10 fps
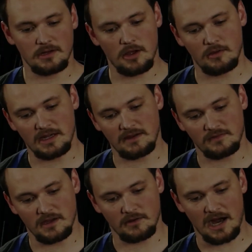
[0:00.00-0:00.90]
know any of
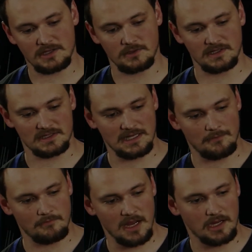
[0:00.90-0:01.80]
the other actors except
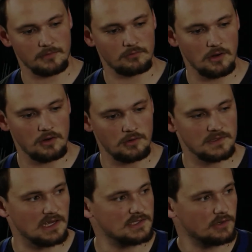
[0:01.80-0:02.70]
Micah Monroe, who
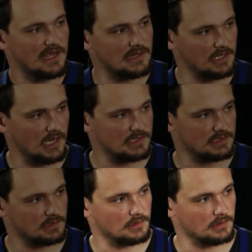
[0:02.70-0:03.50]
was also in The Guest.